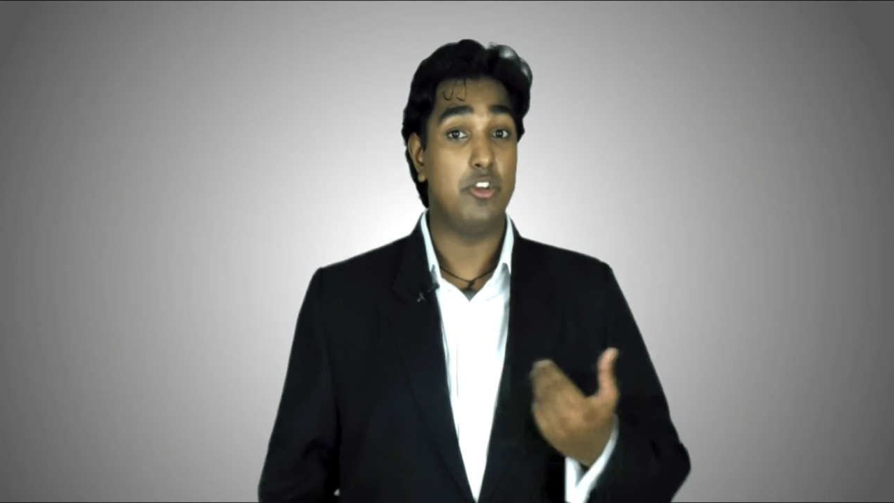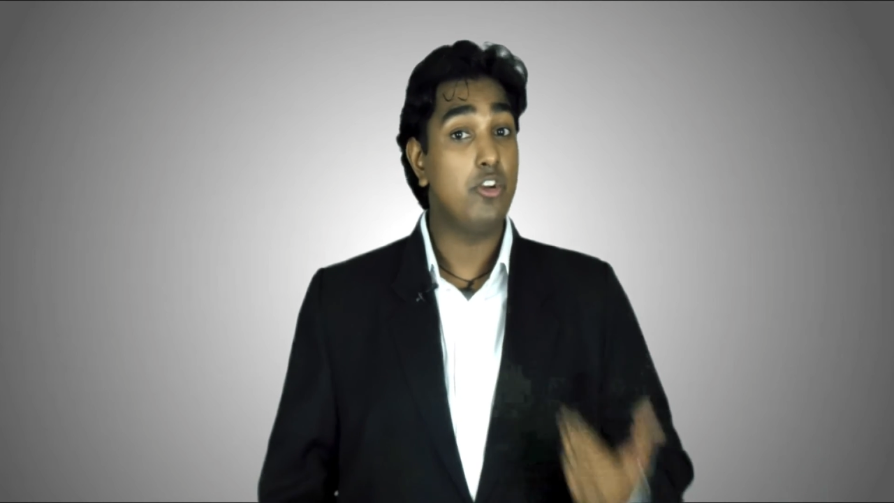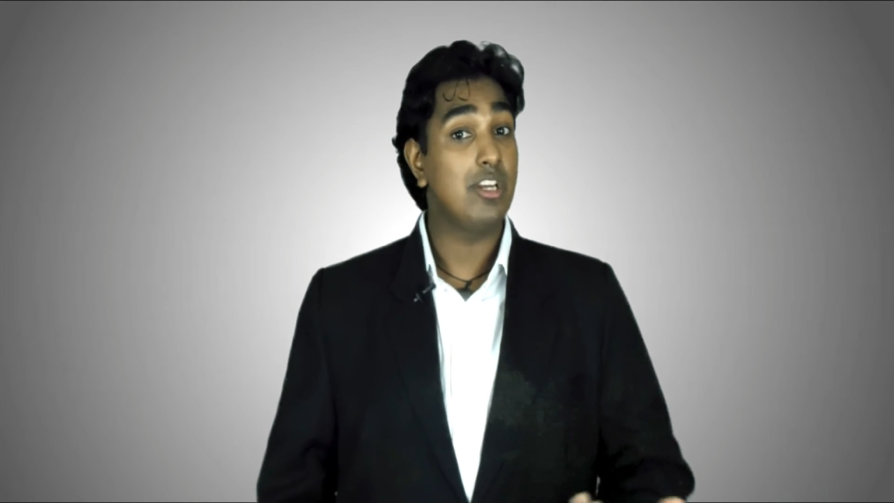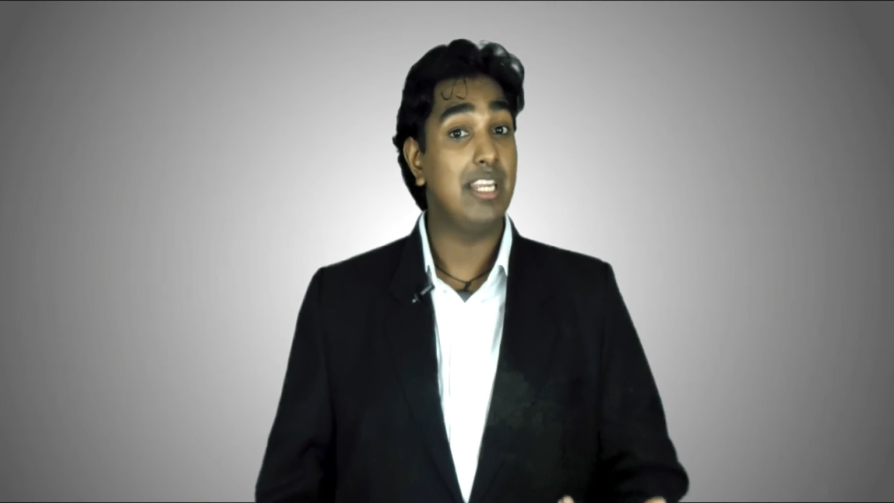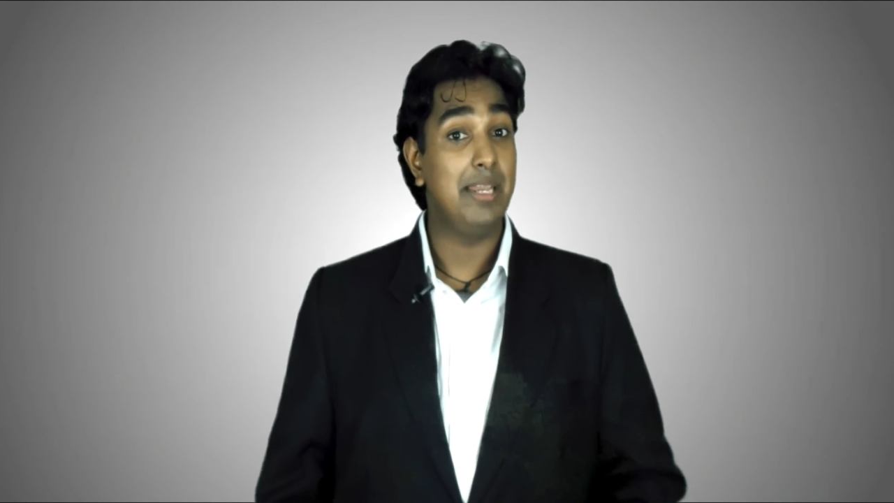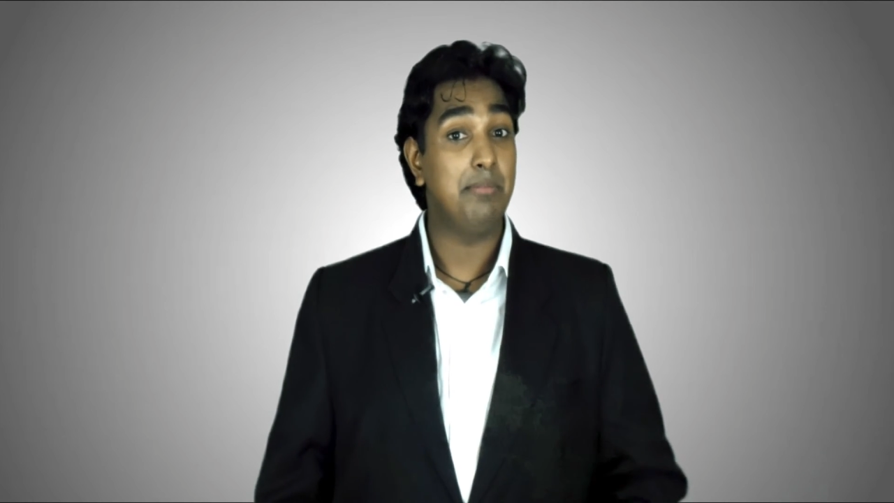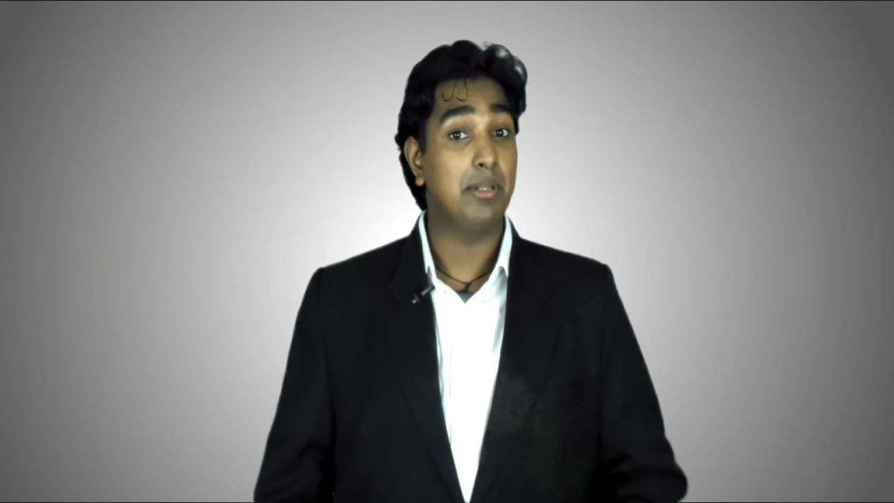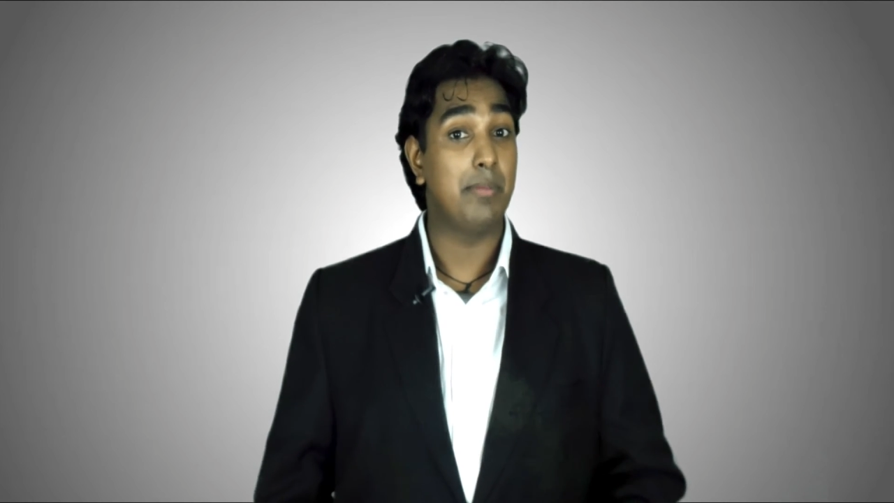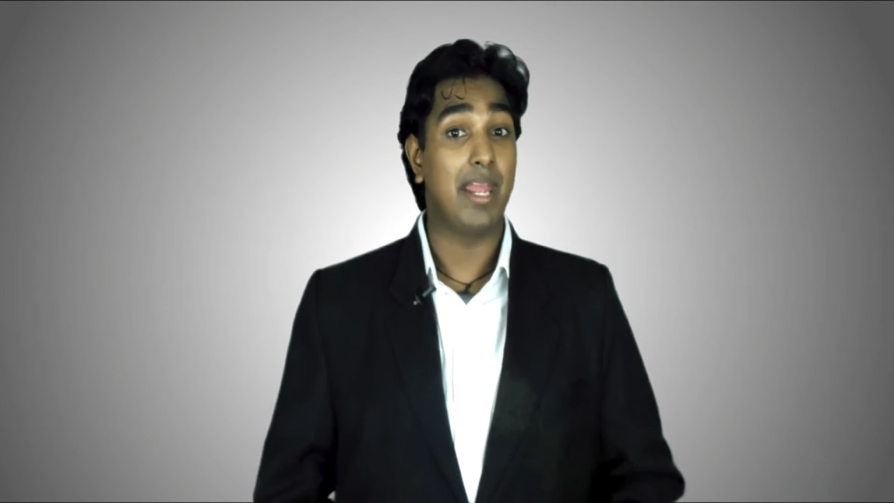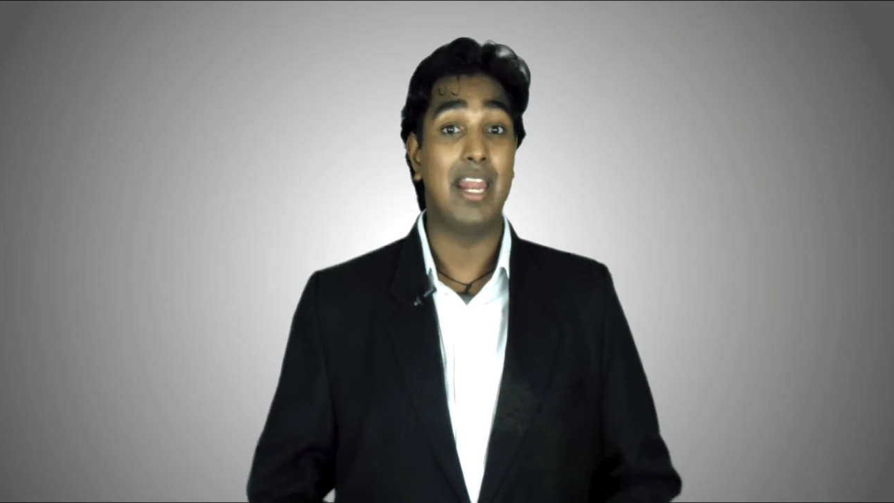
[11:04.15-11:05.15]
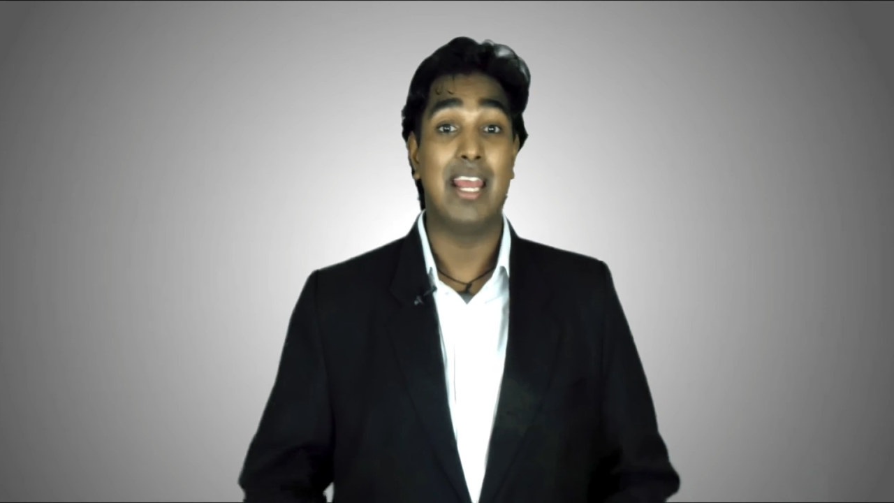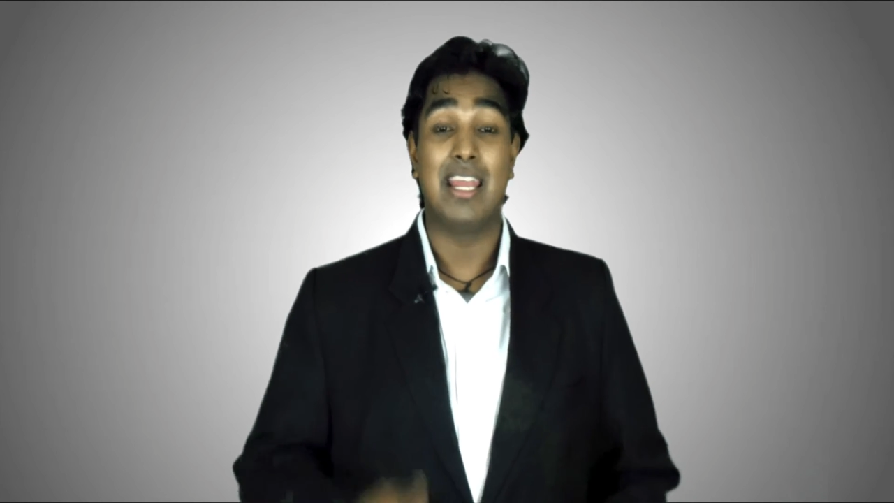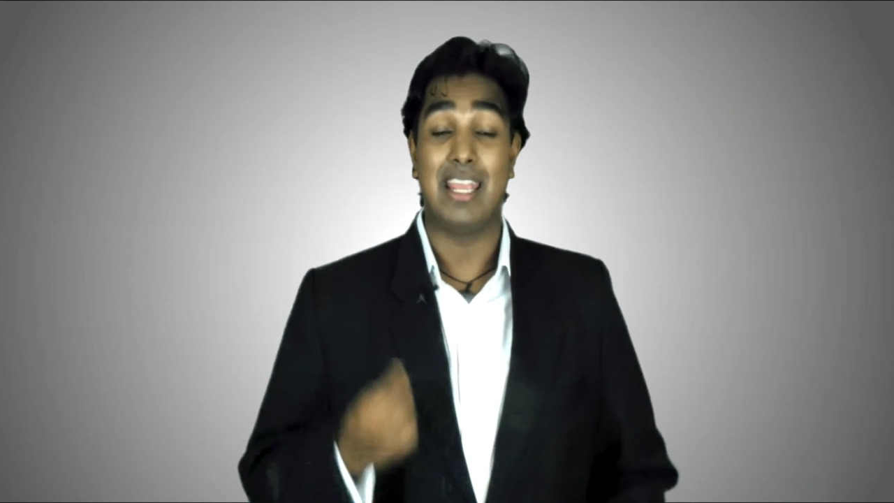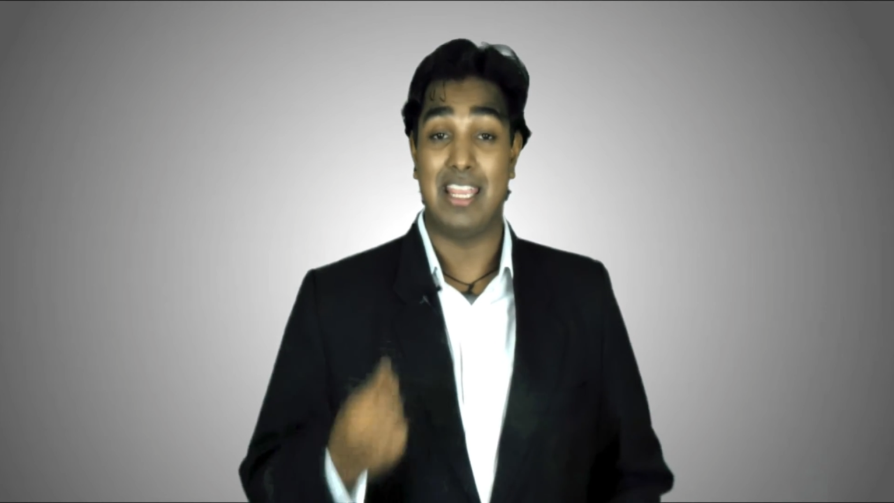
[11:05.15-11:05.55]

that you can implement